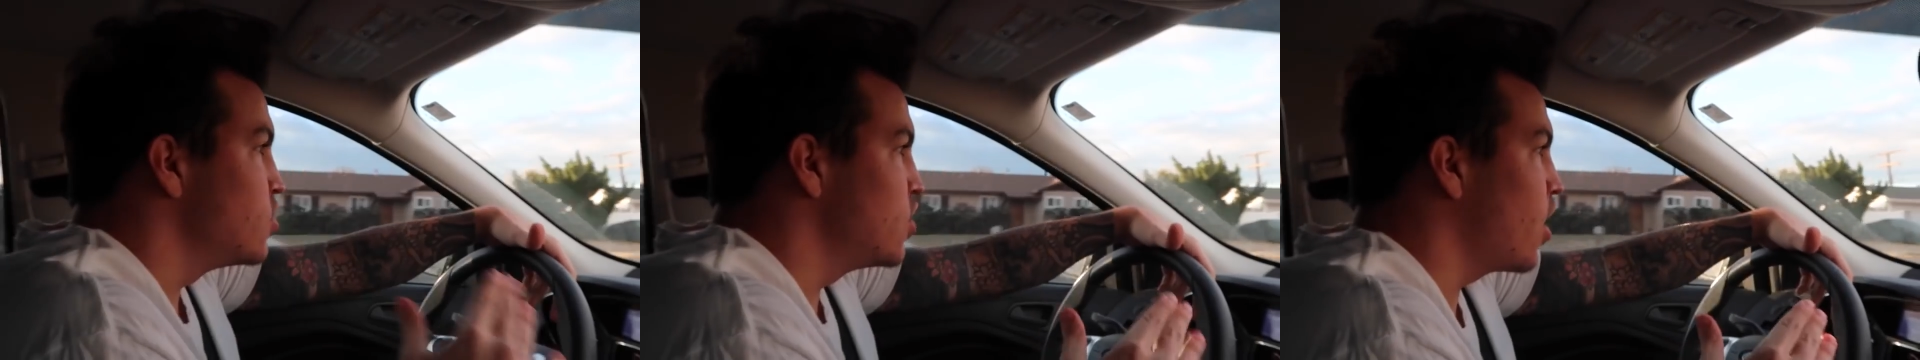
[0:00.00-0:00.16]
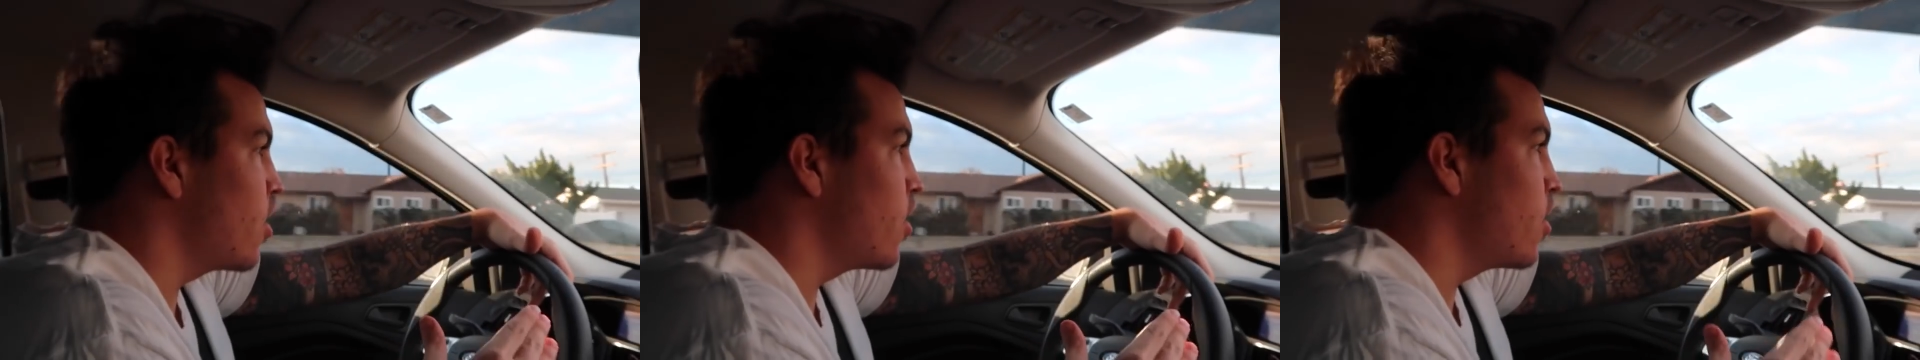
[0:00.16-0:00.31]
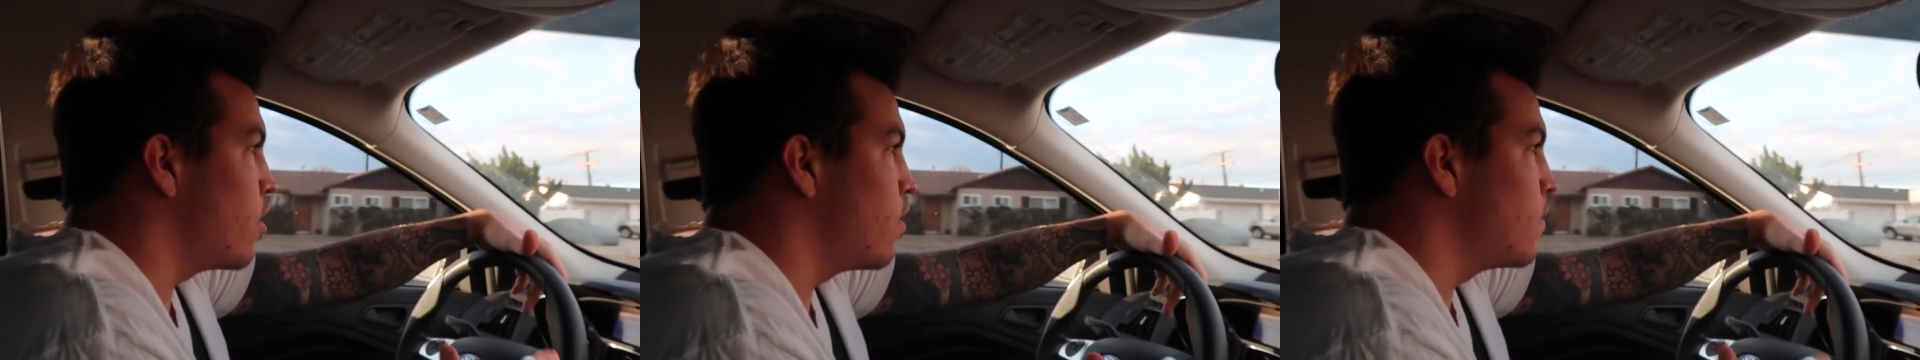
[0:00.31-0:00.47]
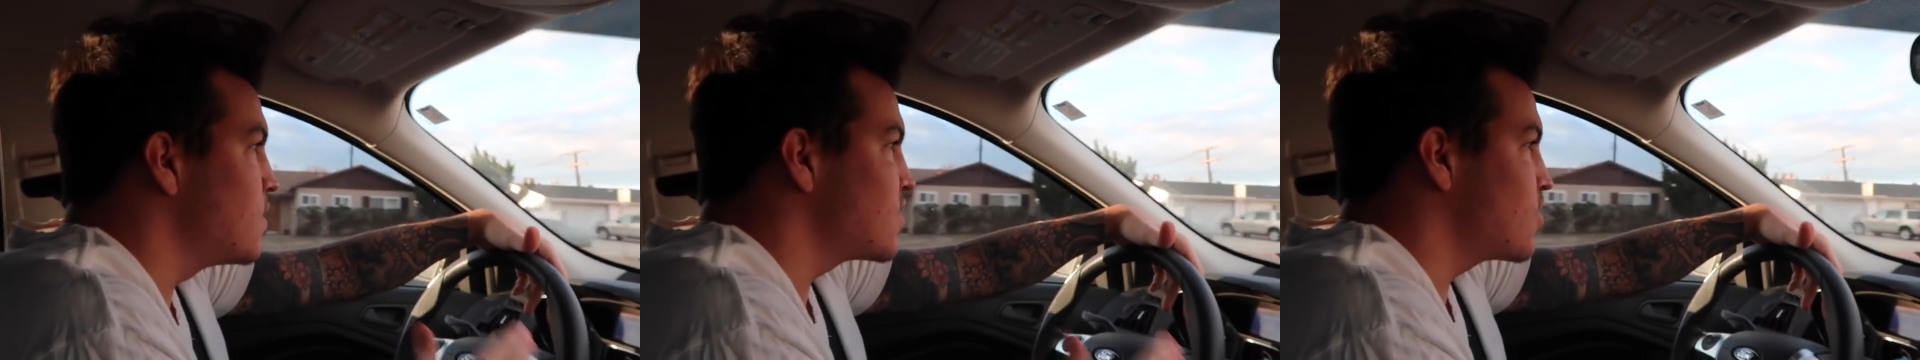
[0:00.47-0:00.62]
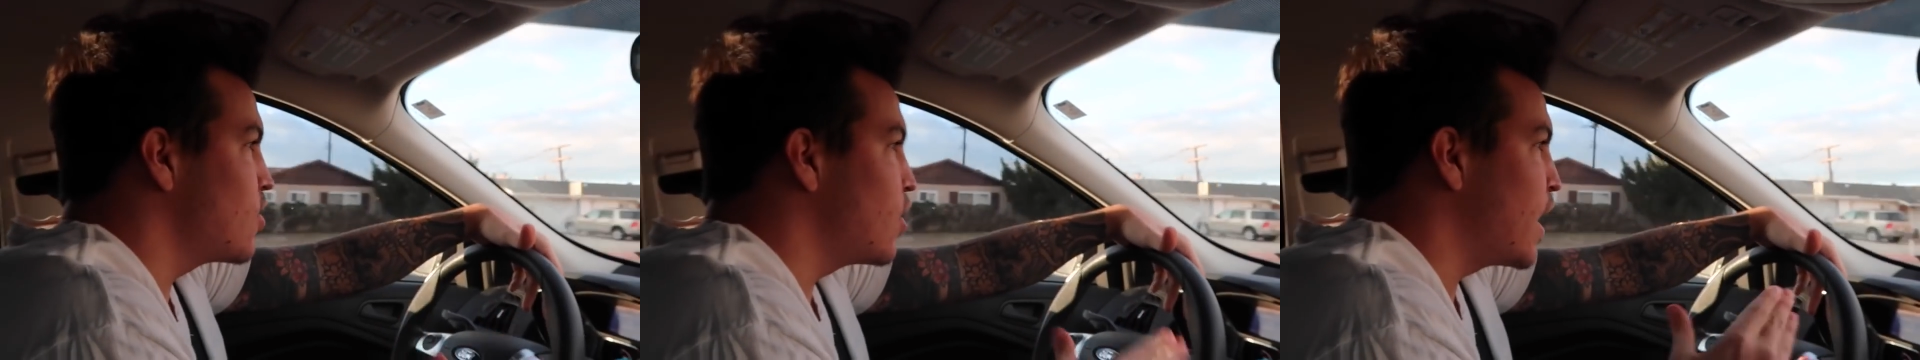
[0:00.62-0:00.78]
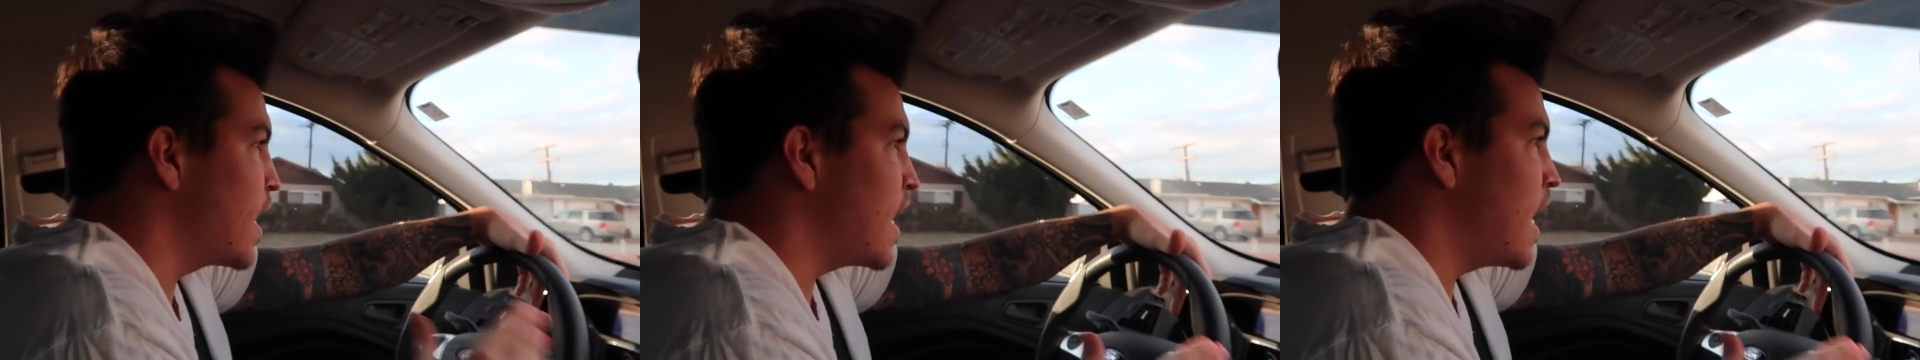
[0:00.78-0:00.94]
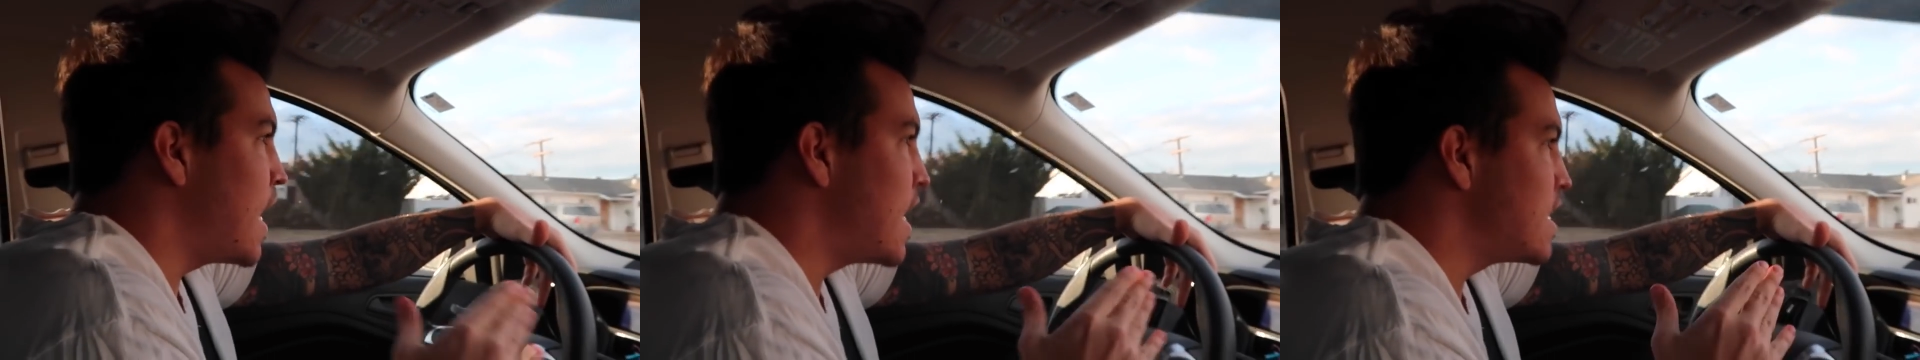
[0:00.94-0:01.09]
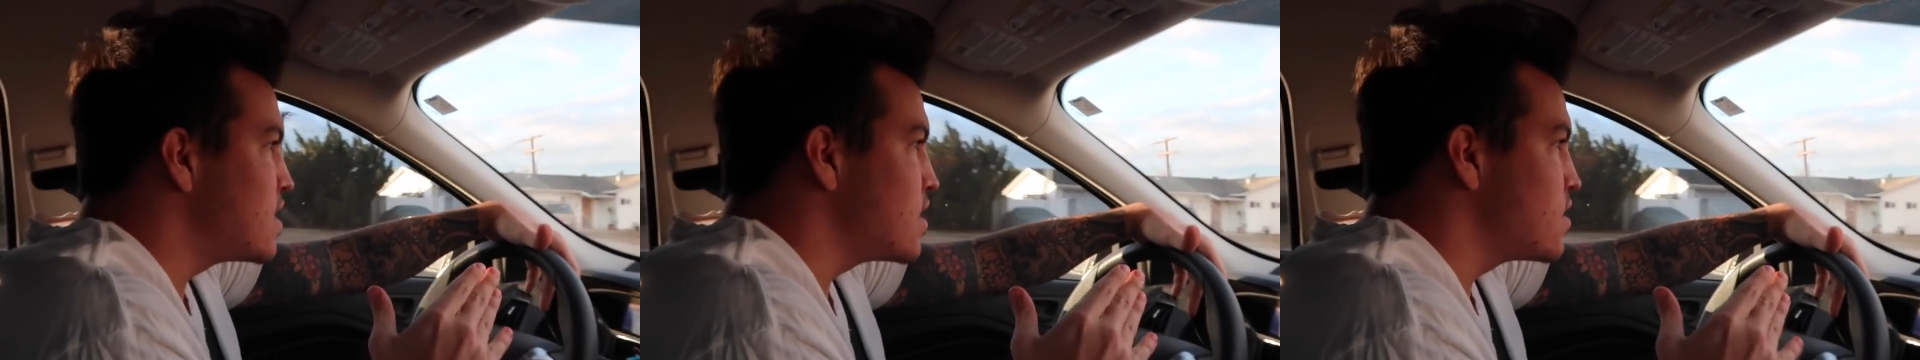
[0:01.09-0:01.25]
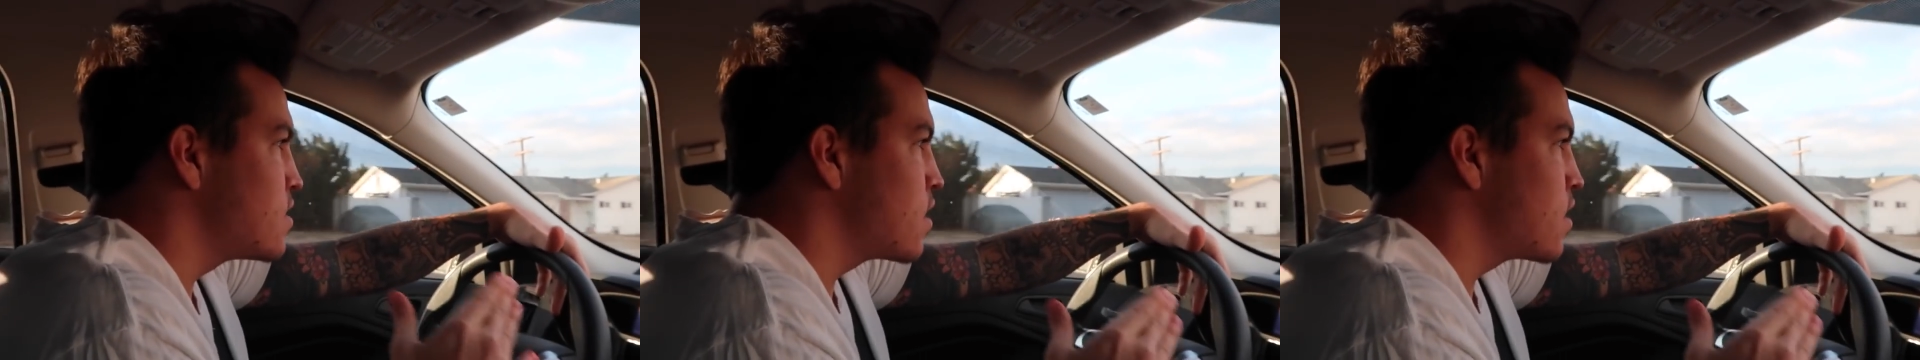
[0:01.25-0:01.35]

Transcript: Yo, yo, what's going on, guys?